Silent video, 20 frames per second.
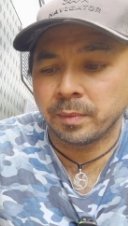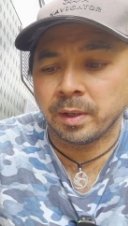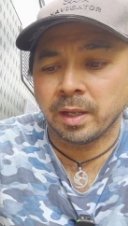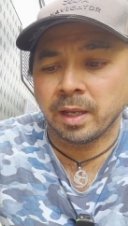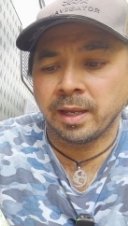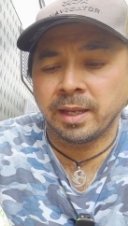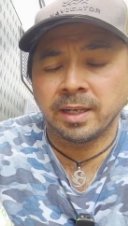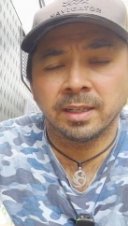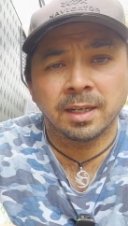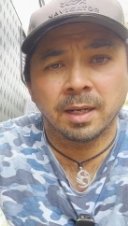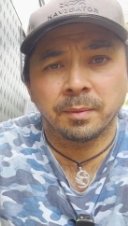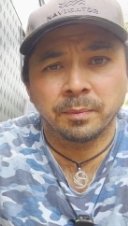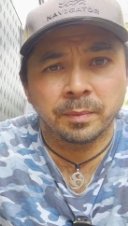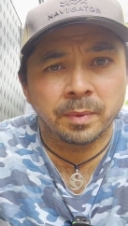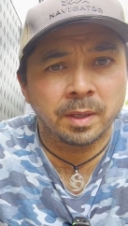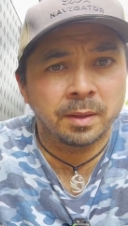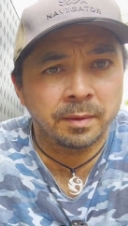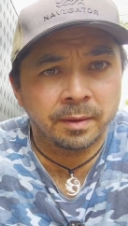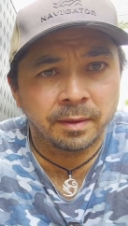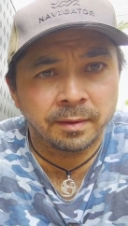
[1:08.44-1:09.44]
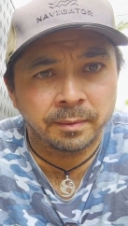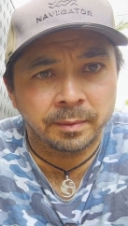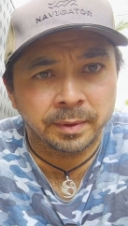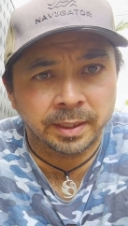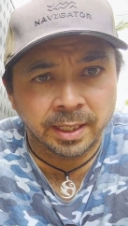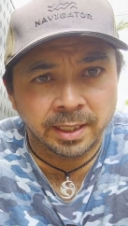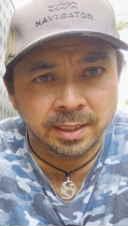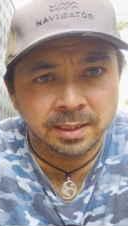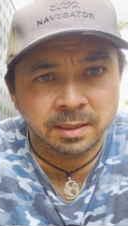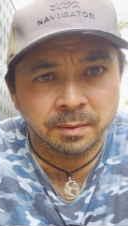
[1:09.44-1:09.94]
I ended up
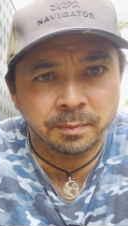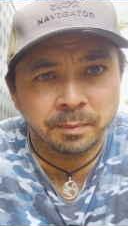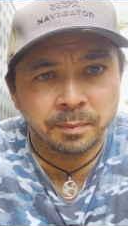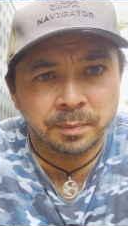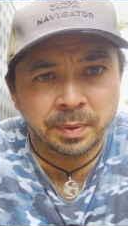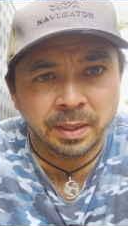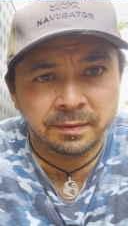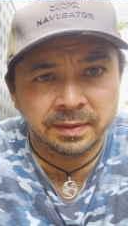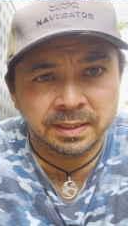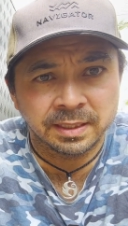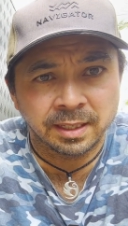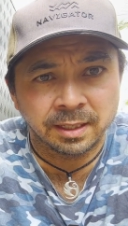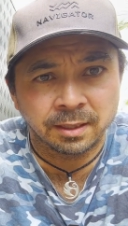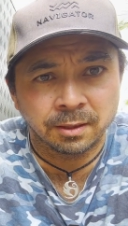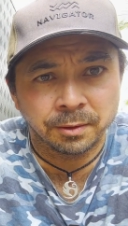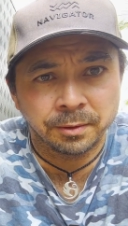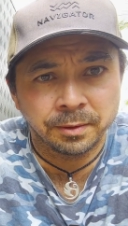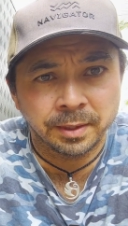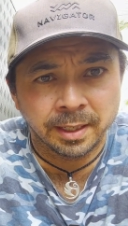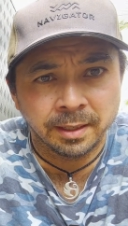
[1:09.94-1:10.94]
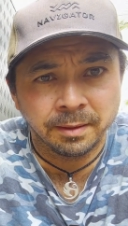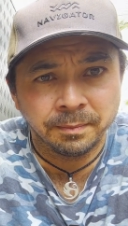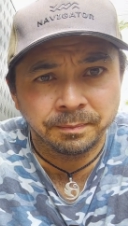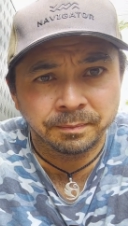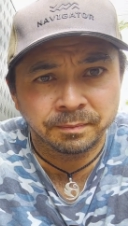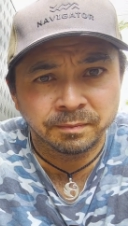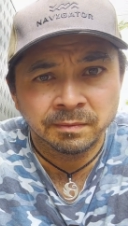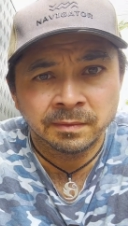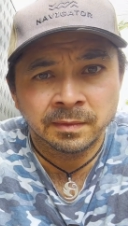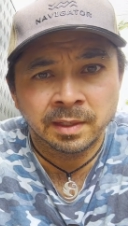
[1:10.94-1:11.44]
getting some PVC glue there,
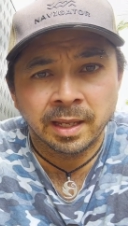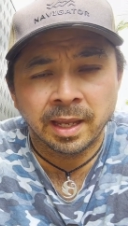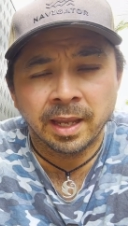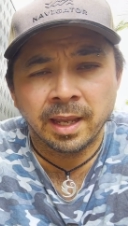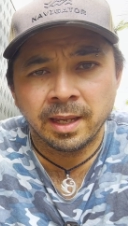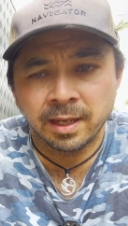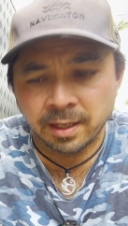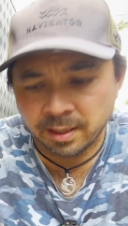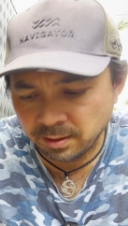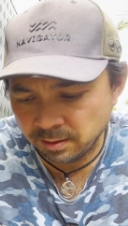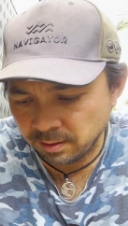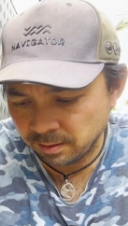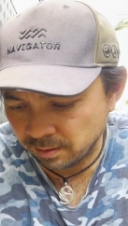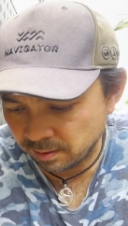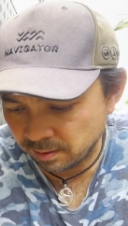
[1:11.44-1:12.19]
and